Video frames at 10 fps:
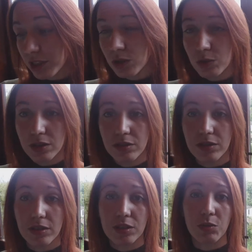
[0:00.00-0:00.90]
in
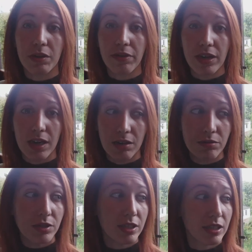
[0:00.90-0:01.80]
12th
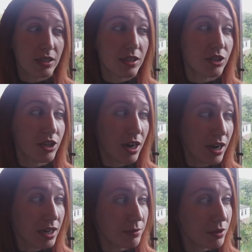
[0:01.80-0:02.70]
house is a
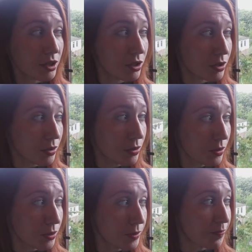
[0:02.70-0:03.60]
time
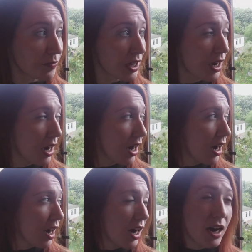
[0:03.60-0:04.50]
to
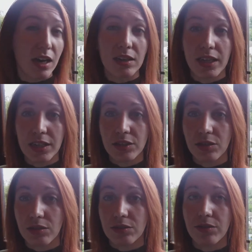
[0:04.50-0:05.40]
let
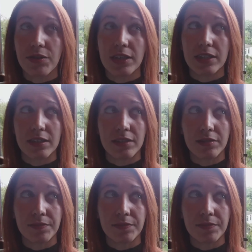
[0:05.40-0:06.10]
all the